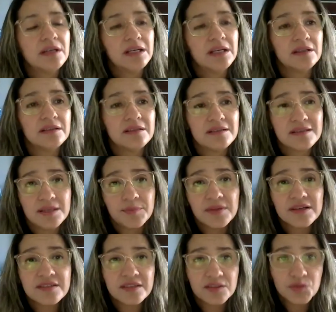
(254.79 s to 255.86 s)
in
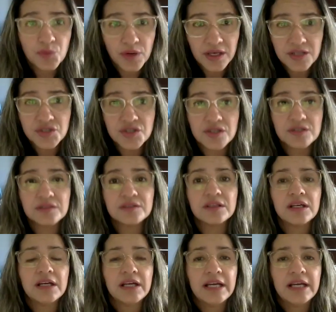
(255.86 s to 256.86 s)
similar situation.